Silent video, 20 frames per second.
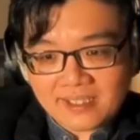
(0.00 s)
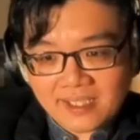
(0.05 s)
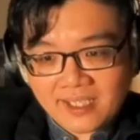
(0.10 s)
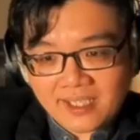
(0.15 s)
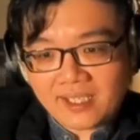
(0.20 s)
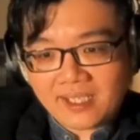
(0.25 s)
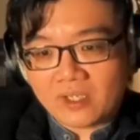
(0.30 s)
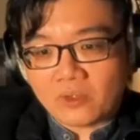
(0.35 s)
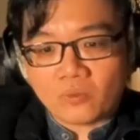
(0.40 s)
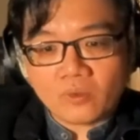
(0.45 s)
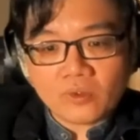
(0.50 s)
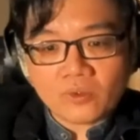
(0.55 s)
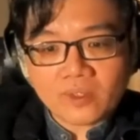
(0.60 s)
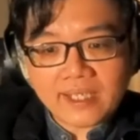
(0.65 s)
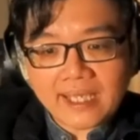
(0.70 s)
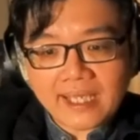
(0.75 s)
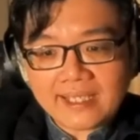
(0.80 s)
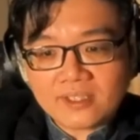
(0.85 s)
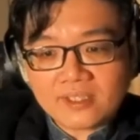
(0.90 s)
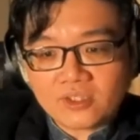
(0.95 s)
okay, and we'll
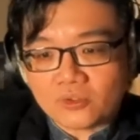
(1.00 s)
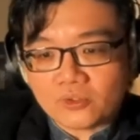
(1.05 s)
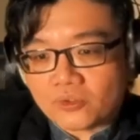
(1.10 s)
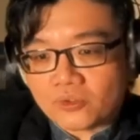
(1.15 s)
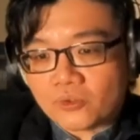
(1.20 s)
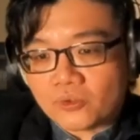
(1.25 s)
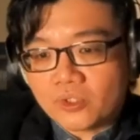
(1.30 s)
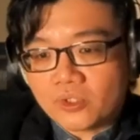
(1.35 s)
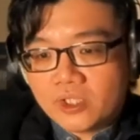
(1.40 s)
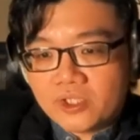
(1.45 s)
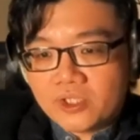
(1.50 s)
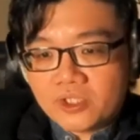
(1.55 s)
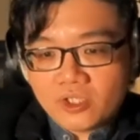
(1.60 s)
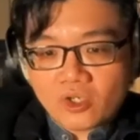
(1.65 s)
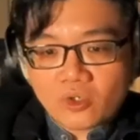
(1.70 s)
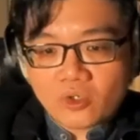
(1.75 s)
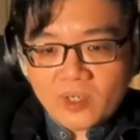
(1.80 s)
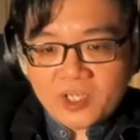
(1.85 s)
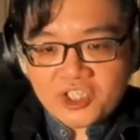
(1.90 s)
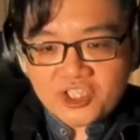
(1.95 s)
get to the
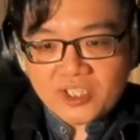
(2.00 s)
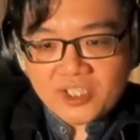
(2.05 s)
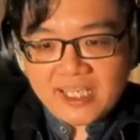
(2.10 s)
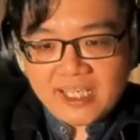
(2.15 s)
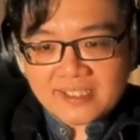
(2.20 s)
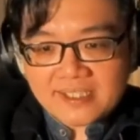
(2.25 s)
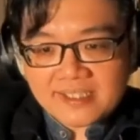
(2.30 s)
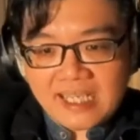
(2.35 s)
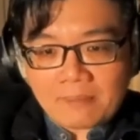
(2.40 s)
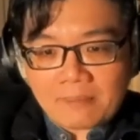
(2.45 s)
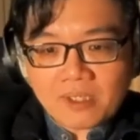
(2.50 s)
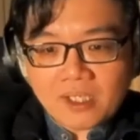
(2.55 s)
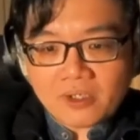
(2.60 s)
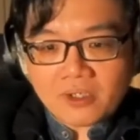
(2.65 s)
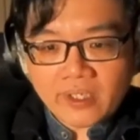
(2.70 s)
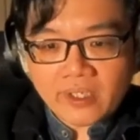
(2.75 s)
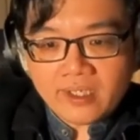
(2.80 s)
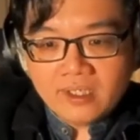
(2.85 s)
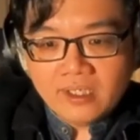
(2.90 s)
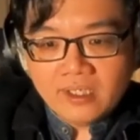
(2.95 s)
question ASAP, lah,
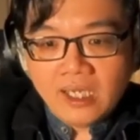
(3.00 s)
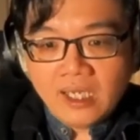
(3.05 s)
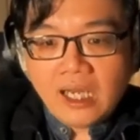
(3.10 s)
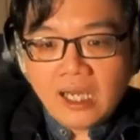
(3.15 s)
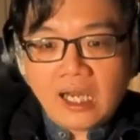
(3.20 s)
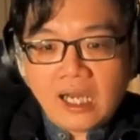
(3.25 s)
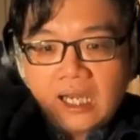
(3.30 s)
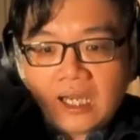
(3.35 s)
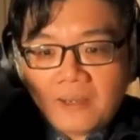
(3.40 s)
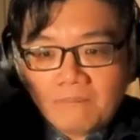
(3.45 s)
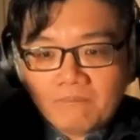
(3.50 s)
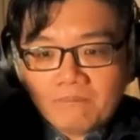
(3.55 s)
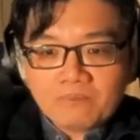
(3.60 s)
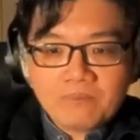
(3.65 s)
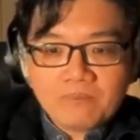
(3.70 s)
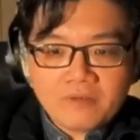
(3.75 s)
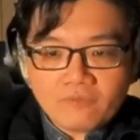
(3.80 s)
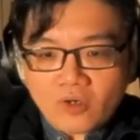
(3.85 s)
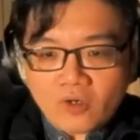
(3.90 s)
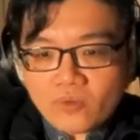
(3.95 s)
okay? Um,
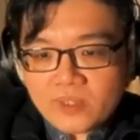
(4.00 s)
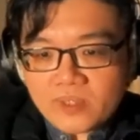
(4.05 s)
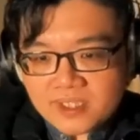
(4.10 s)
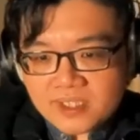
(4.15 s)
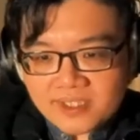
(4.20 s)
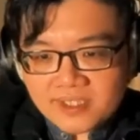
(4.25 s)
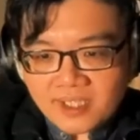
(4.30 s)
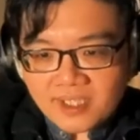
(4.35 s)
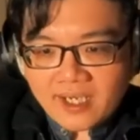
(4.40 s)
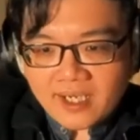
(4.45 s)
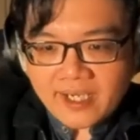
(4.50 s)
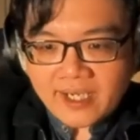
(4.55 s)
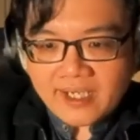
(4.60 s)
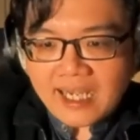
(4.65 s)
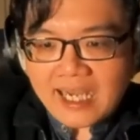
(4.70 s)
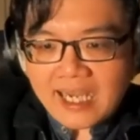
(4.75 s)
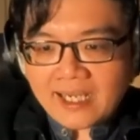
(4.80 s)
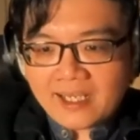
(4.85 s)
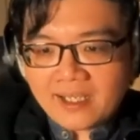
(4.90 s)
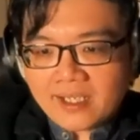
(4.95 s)
before we start,
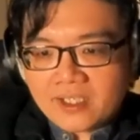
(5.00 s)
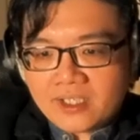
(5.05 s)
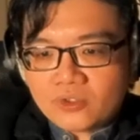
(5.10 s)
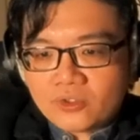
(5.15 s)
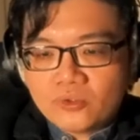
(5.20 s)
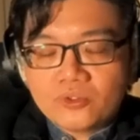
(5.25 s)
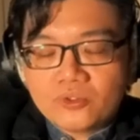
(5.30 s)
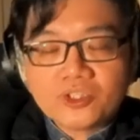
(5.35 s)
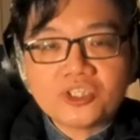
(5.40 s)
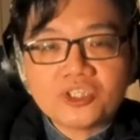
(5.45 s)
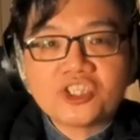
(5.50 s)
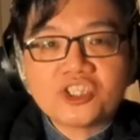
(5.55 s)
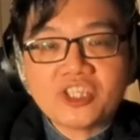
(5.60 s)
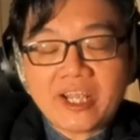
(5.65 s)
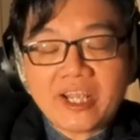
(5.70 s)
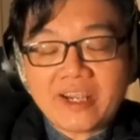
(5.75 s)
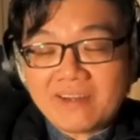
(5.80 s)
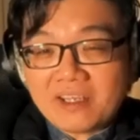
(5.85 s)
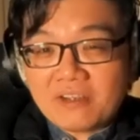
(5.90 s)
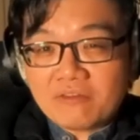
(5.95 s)
I'd like to just
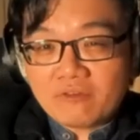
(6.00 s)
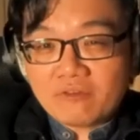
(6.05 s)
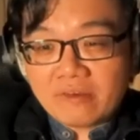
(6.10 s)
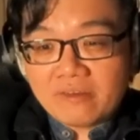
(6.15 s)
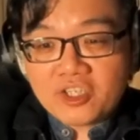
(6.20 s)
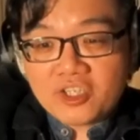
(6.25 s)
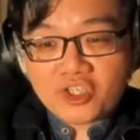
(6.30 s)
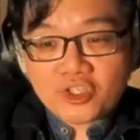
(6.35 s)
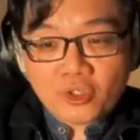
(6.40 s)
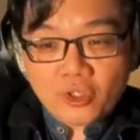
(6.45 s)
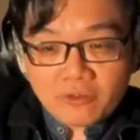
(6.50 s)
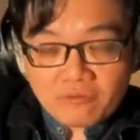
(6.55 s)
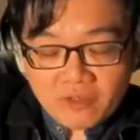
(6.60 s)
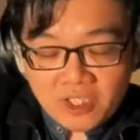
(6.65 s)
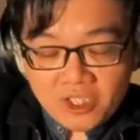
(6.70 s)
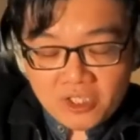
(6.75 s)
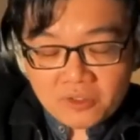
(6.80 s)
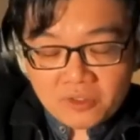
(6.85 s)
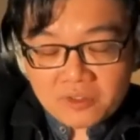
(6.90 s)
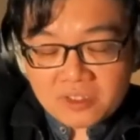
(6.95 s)
share a very short
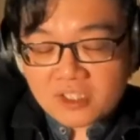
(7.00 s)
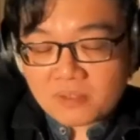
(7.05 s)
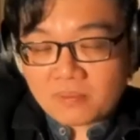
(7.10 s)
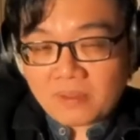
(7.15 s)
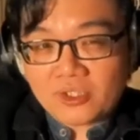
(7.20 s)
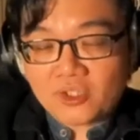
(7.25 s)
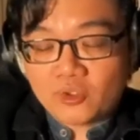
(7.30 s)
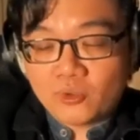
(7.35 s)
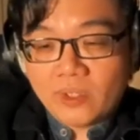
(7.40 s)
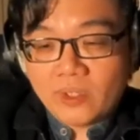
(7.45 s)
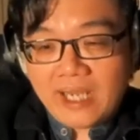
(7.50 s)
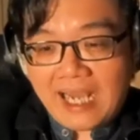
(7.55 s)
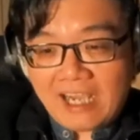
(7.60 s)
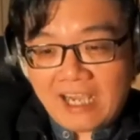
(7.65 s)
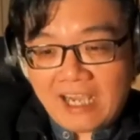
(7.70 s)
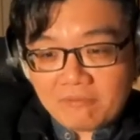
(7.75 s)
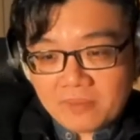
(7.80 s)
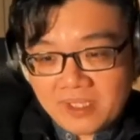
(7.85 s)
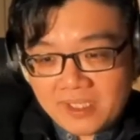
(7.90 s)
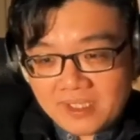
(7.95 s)
video. It's about two and a
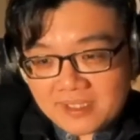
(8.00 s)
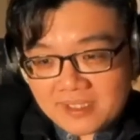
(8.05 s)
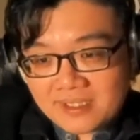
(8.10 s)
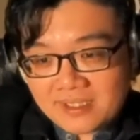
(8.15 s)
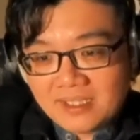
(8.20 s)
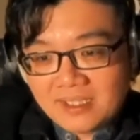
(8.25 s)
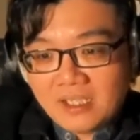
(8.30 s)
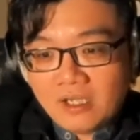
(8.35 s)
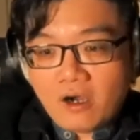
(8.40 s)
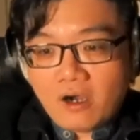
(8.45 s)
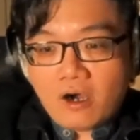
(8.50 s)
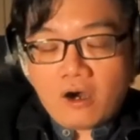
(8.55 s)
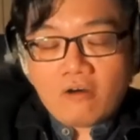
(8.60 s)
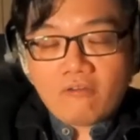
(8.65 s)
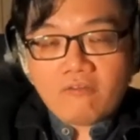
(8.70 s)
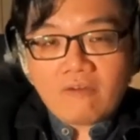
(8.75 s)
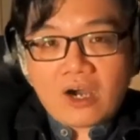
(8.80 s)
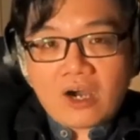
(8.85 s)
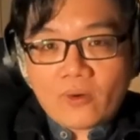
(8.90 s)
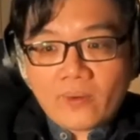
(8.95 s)
half minutes
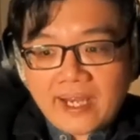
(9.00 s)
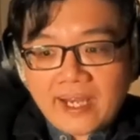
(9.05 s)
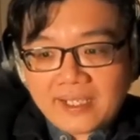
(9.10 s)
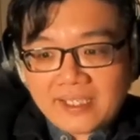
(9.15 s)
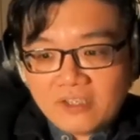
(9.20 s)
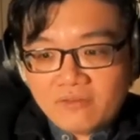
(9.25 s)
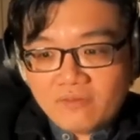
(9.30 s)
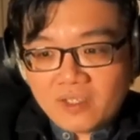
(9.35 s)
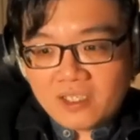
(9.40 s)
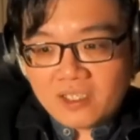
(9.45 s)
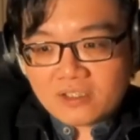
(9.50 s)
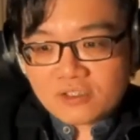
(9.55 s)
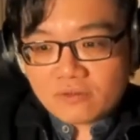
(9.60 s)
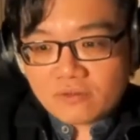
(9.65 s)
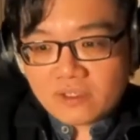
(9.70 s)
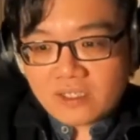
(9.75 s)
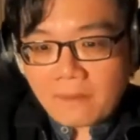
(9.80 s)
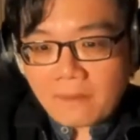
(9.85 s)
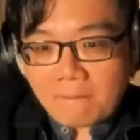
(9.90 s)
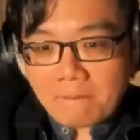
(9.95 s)
of our activities
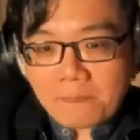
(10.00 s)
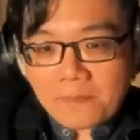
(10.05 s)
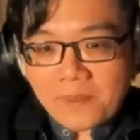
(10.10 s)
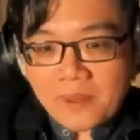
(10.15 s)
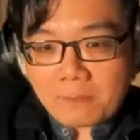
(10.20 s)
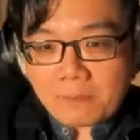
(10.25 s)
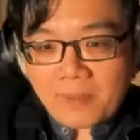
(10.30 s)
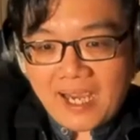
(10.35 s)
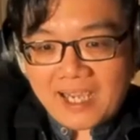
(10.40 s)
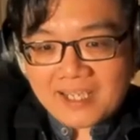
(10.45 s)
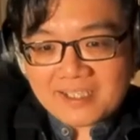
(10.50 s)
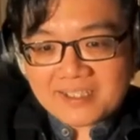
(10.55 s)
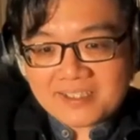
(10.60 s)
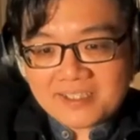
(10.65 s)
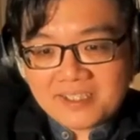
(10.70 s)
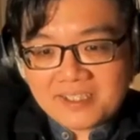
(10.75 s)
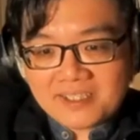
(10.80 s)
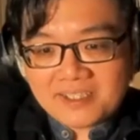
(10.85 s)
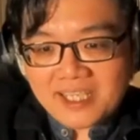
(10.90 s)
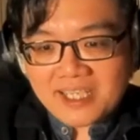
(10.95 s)
over the past
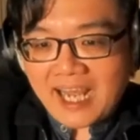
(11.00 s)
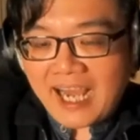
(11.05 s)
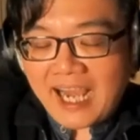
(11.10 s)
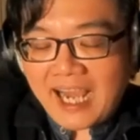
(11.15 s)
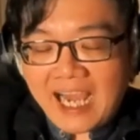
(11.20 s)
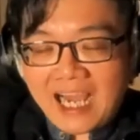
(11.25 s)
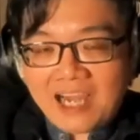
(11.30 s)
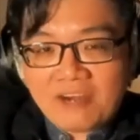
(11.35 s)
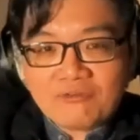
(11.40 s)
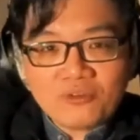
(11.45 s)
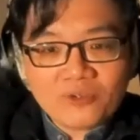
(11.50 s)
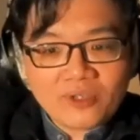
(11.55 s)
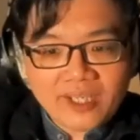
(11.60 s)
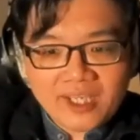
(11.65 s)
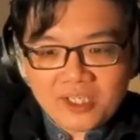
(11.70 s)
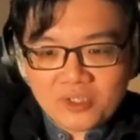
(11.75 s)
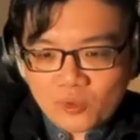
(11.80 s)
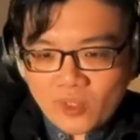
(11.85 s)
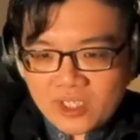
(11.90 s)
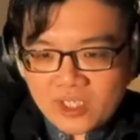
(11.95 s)
year and a half.
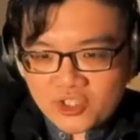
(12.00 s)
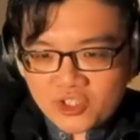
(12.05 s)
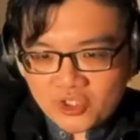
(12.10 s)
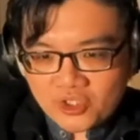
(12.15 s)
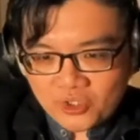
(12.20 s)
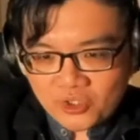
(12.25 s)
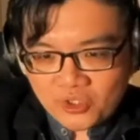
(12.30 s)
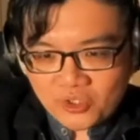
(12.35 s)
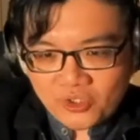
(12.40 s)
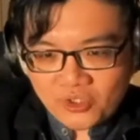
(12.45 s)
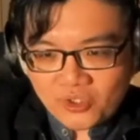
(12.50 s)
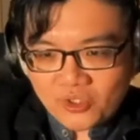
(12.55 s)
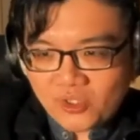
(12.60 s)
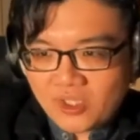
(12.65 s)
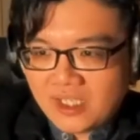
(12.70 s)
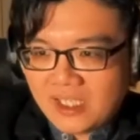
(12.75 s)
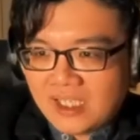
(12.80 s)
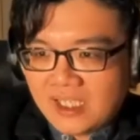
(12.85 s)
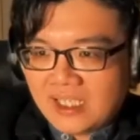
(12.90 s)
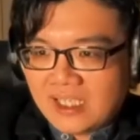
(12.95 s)
Okay, right. So
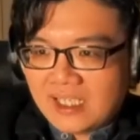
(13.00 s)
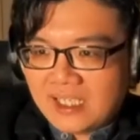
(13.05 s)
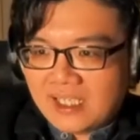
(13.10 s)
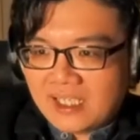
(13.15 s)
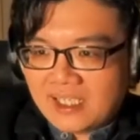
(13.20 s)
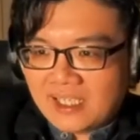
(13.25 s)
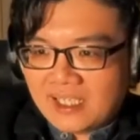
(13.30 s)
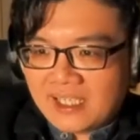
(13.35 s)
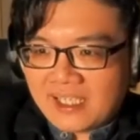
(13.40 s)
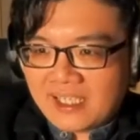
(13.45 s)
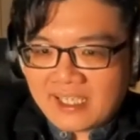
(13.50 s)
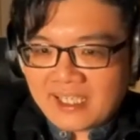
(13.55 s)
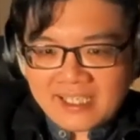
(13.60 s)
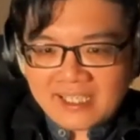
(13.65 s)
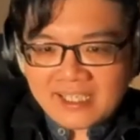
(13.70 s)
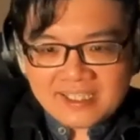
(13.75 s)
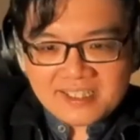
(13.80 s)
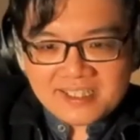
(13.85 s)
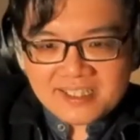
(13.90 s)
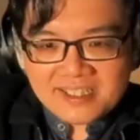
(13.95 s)
uh,
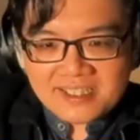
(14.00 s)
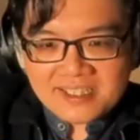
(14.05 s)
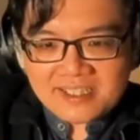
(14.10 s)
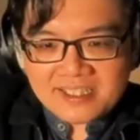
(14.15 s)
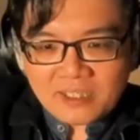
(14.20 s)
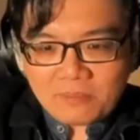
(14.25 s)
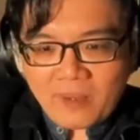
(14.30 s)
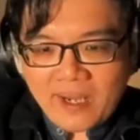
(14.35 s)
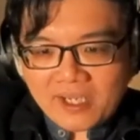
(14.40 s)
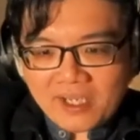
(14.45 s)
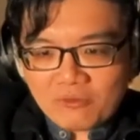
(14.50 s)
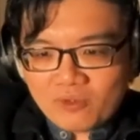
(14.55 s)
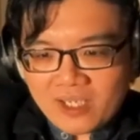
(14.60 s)
sit back and